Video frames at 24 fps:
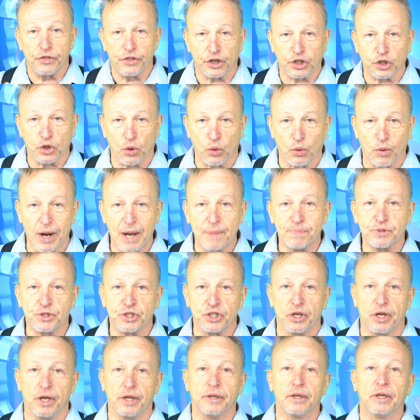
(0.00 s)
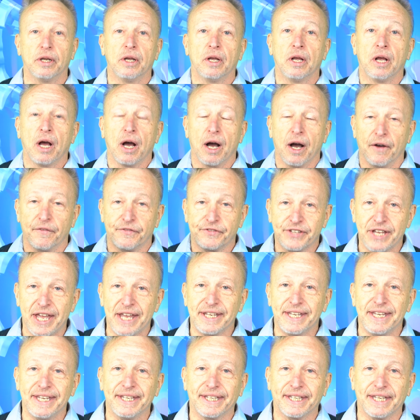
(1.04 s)
the corruption of
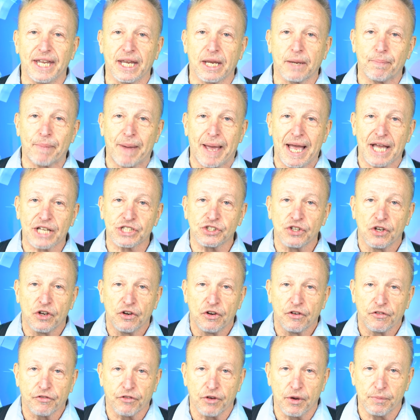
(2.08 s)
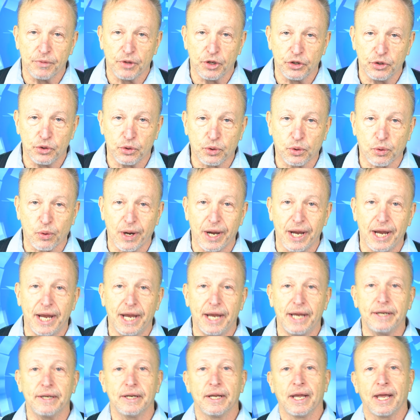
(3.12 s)
taking kickbacks from the
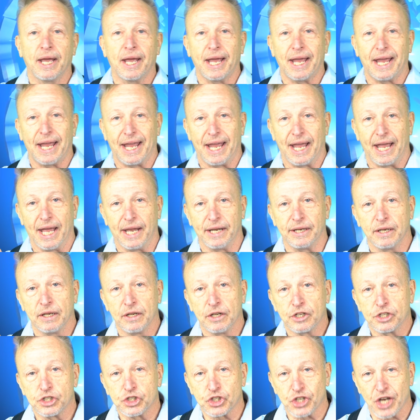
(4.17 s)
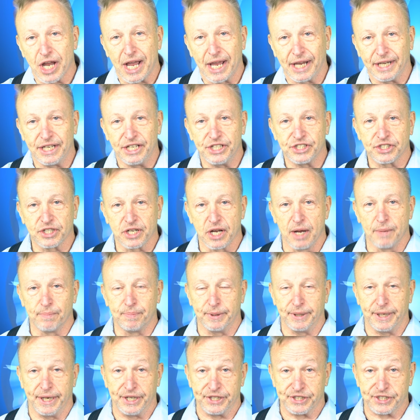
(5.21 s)
Ukraine and Chinese
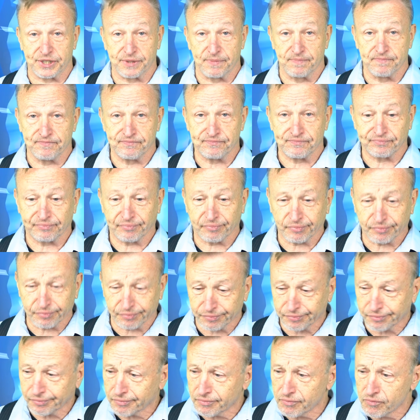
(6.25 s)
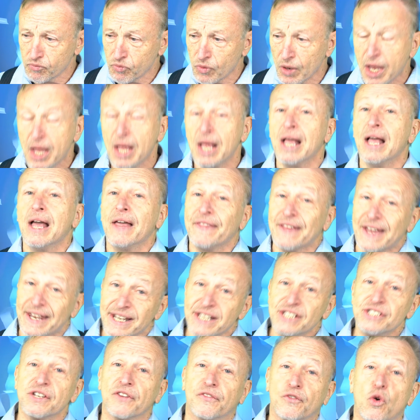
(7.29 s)
companies. That
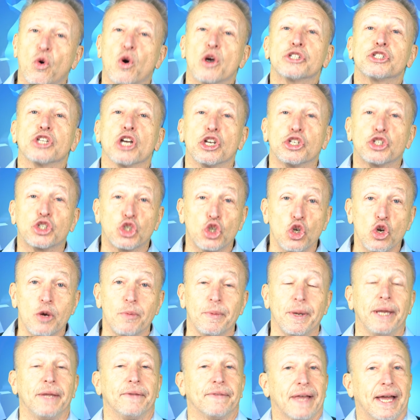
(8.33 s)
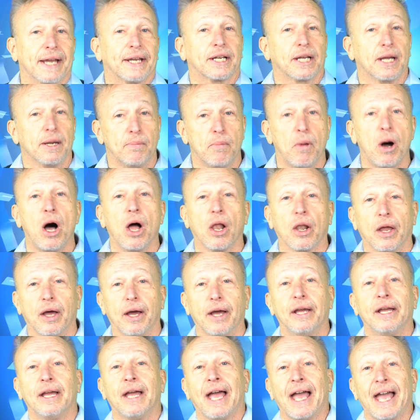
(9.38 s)
is, of course, assuming that
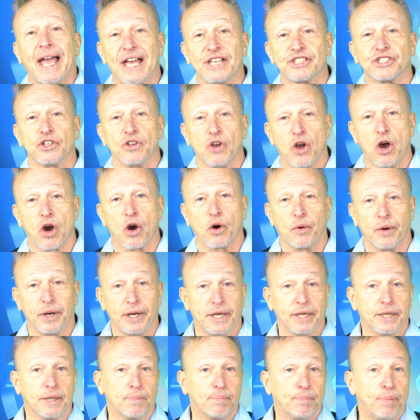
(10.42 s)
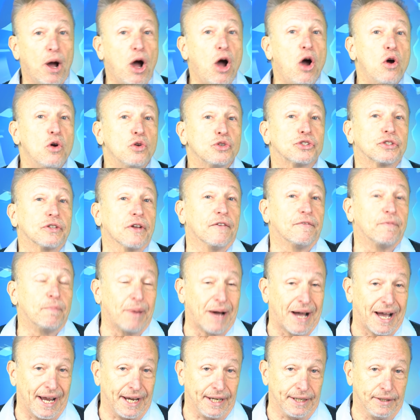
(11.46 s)
Kamala hasn't already deposed of
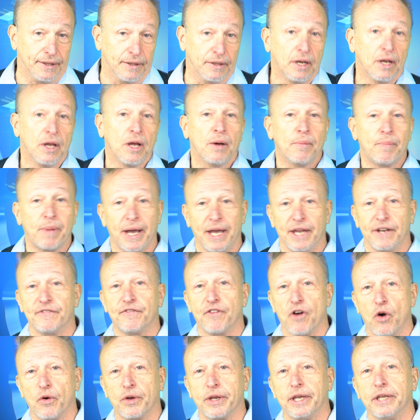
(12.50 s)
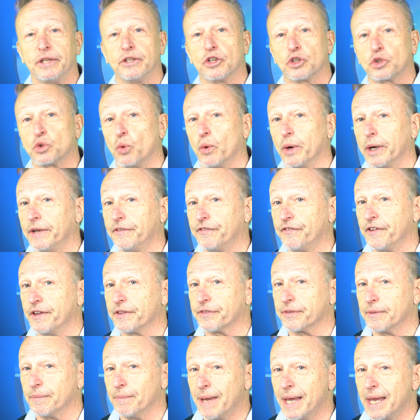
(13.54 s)
Biden by invoking the
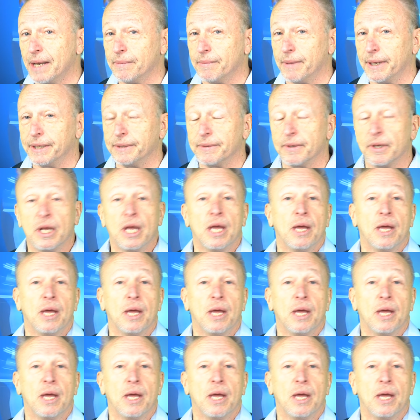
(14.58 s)
25th Amendment